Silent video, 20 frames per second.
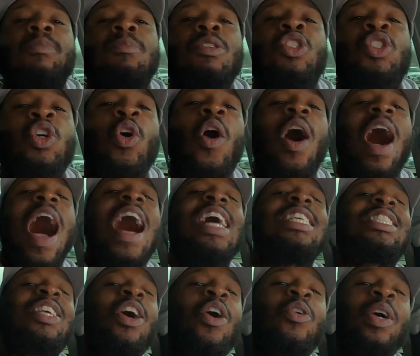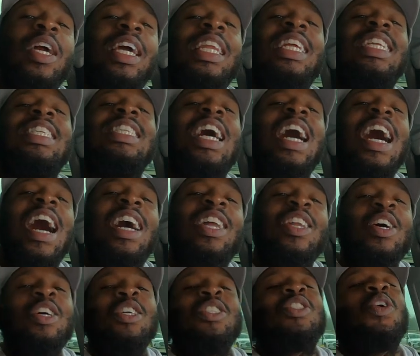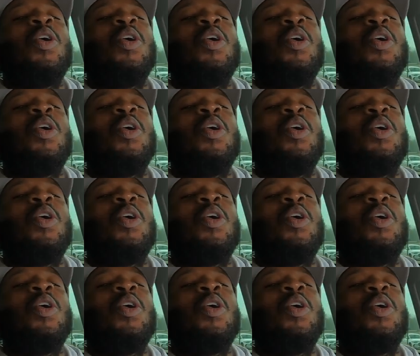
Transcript: up to Jewel Osco to get it done.